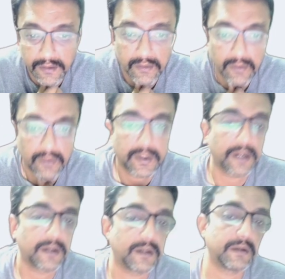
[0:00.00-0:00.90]
Okay,
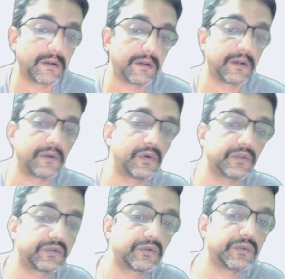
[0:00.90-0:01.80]
it goes
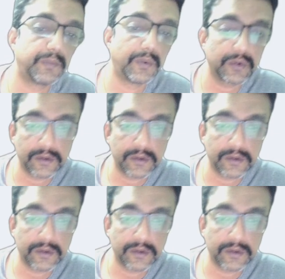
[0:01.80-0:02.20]
to both